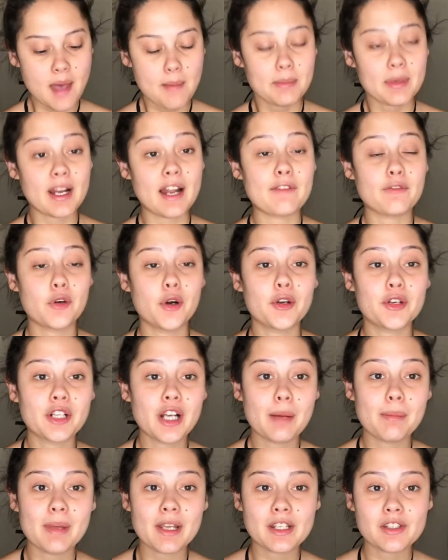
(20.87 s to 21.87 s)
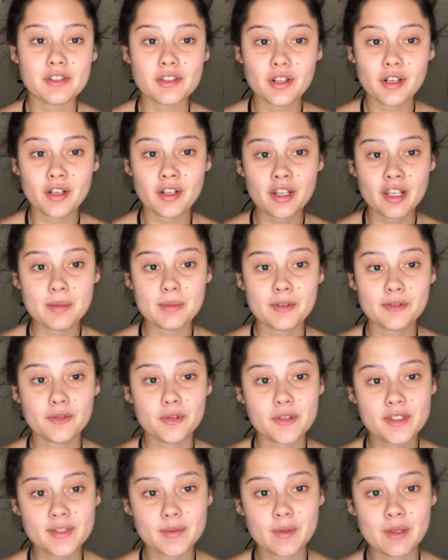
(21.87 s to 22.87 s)
But I've woken up extra early
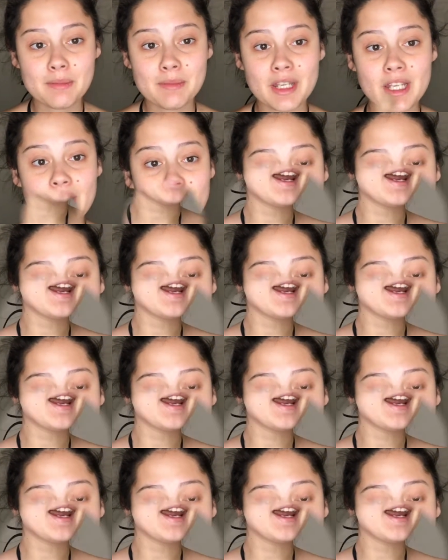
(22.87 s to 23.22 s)
before swimming